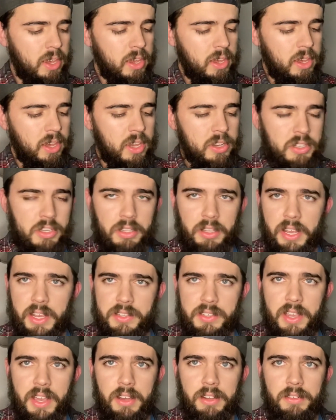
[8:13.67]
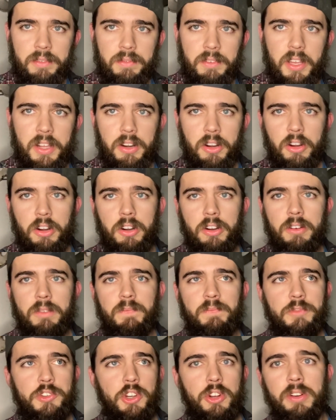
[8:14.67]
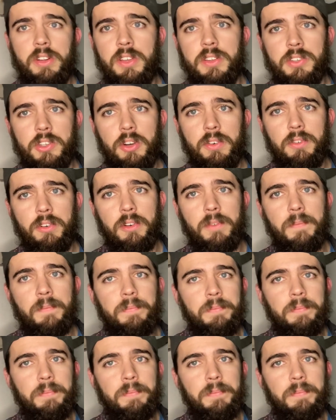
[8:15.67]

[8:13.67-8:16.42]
and she lies down, and her journey is over.